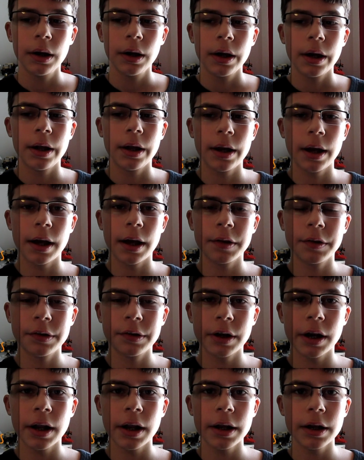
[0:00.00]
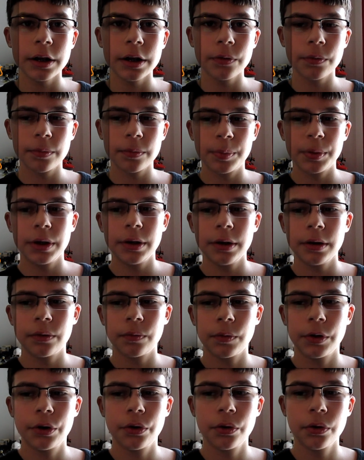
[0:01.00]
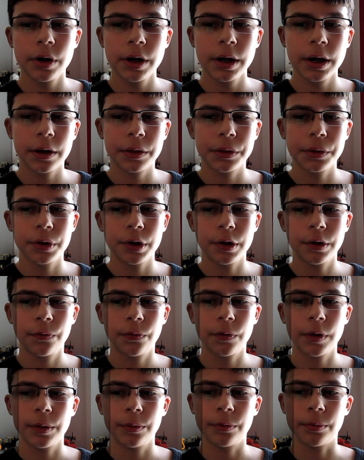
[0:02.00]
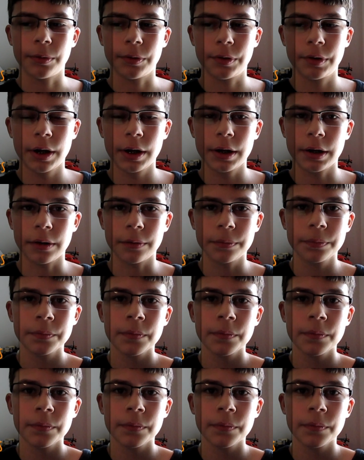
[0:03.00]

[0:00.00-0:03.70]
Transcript: and it has 1080p recording at 30 frames per second.